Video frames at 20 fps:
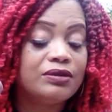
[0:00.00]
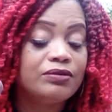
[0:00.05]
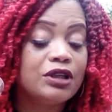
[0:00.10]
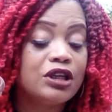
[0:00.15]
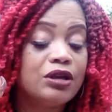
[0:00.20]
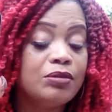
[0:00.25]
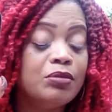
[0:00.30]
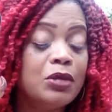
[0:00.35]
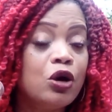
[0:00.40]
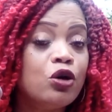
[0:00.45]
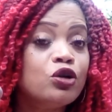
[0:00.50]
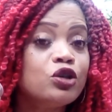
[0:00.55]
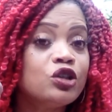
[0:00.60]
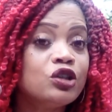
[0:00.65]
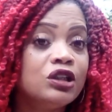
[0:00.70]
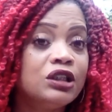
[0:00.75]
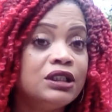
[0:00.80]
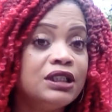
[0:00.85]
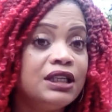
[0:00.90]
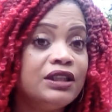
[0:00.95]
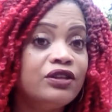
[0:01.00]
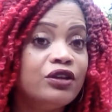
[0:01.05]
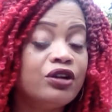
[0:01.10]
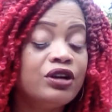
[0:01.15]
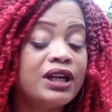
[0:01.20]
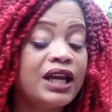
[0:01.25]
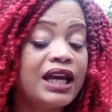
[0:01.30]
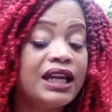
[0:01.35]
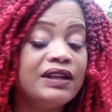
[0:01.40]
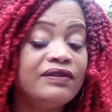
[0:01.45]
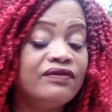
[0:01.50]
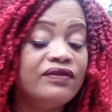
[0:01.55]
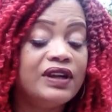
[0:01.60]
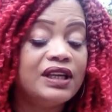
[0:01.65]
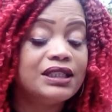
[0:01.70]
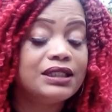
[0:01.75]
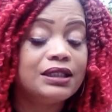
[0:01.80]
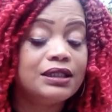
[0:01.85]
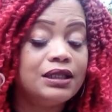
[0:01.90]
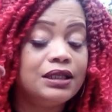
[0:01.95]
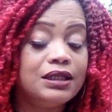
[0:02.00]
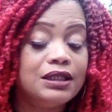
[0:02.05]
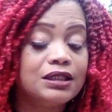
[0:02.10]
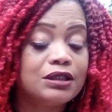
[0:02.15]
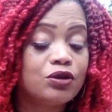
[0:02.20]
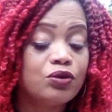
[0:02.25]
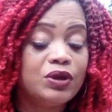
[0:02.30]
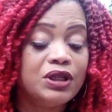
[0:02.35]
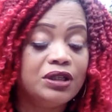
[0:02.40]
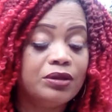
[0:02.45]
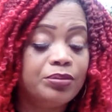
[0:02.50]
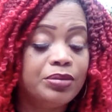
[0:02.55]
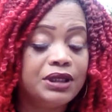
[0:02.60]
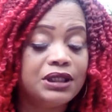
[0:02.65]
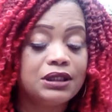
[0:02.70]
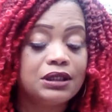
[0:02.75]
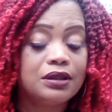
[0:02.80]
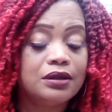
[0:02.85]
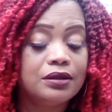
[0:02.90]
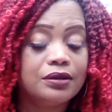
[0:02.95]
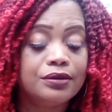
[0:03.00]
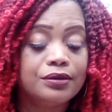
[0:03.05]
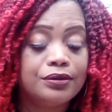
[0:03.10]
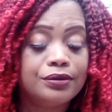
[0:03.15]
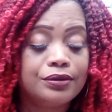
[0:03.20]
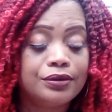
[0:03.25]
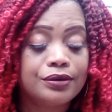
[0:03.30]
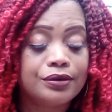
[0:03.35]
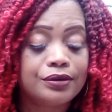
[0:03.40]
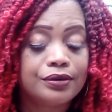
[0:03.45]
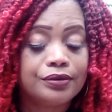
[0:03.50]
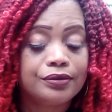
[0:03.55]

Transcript: Emotionally, they're not invested in this Queen of Pentacles.